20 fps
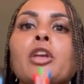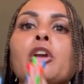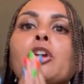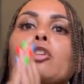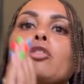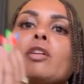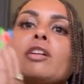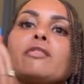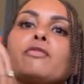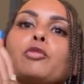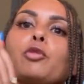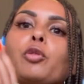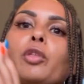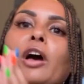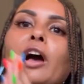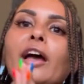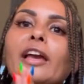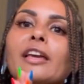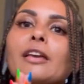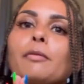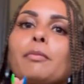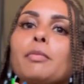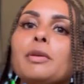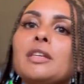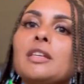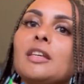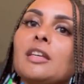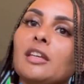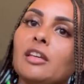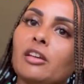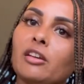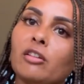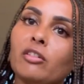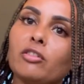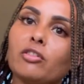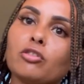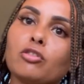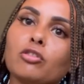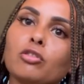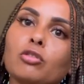grateful that I can be here
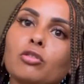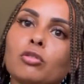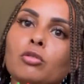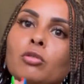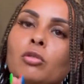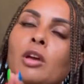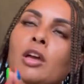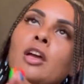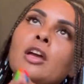to